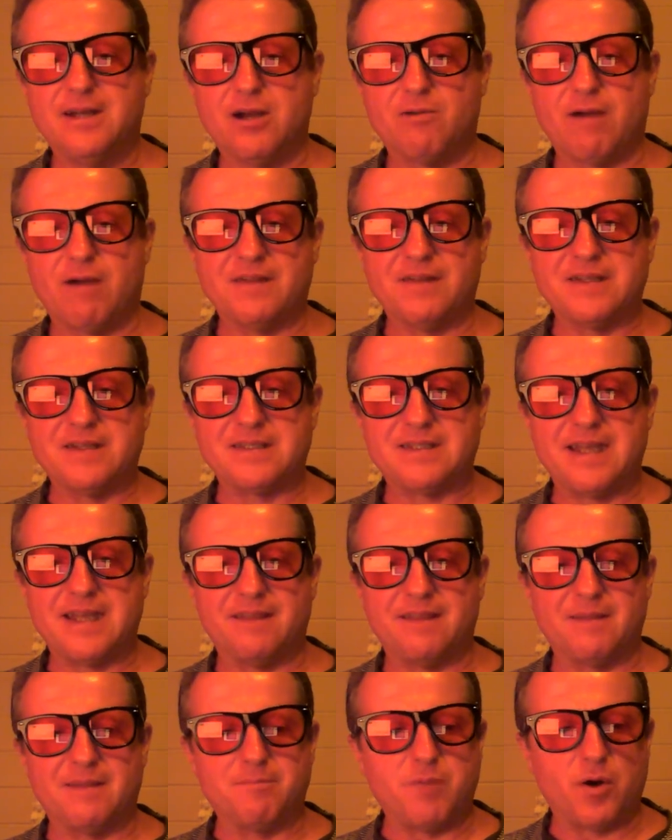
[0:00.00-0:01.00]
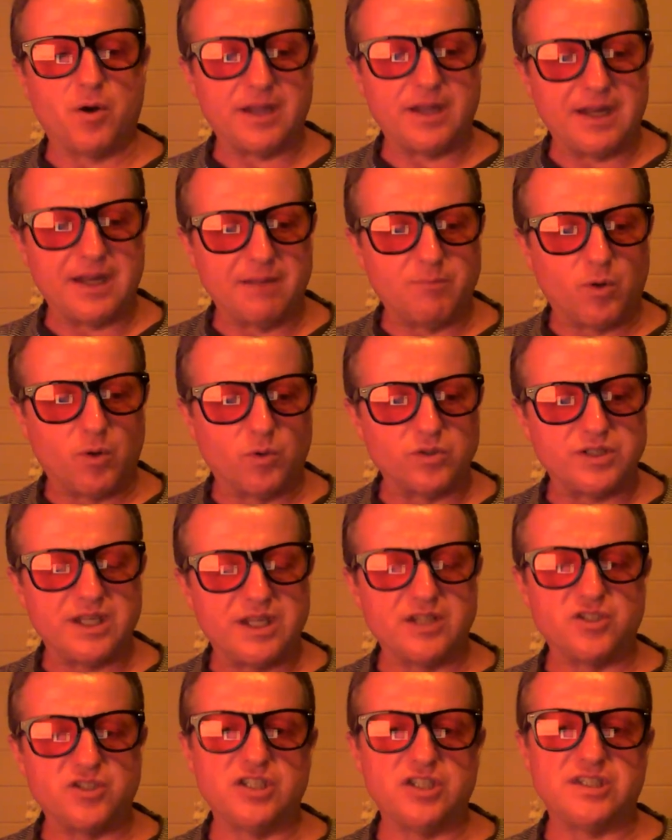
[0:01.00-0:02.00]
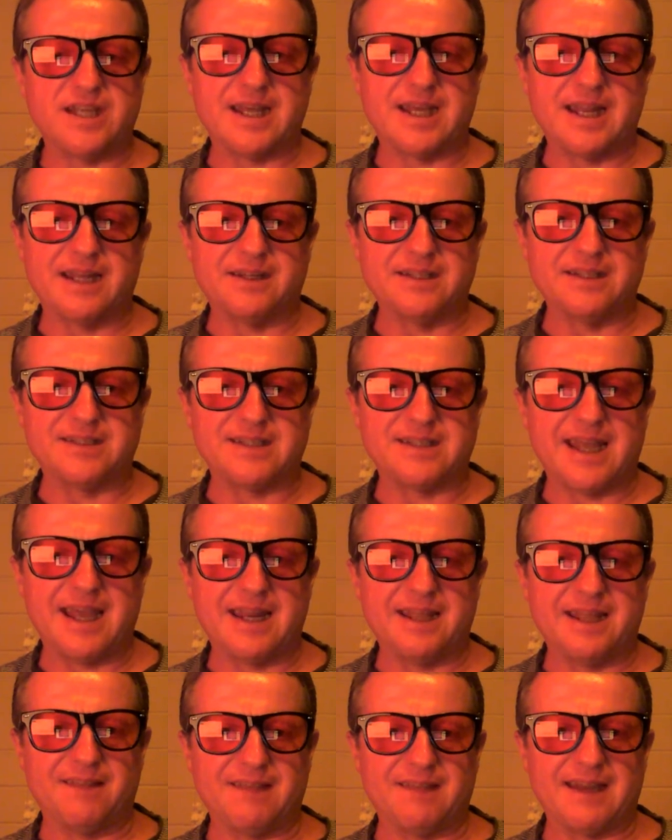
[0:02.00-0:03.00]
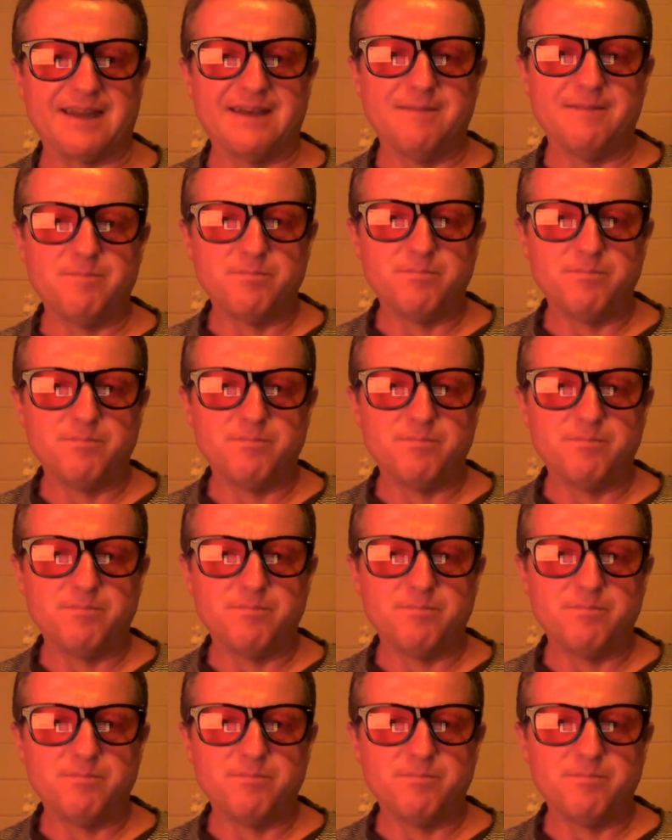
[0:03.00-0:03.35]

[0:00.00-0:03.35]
rather than seeing the body in a more synergistic and understanding that,